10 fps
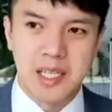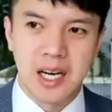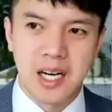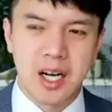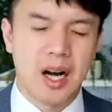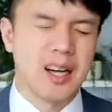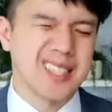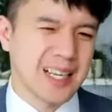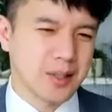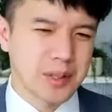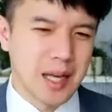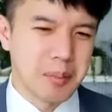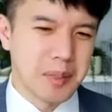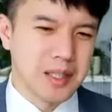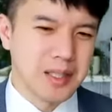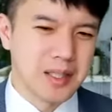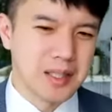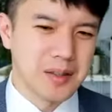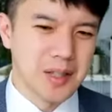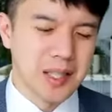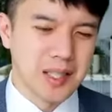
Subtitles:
contacts would that be, you think?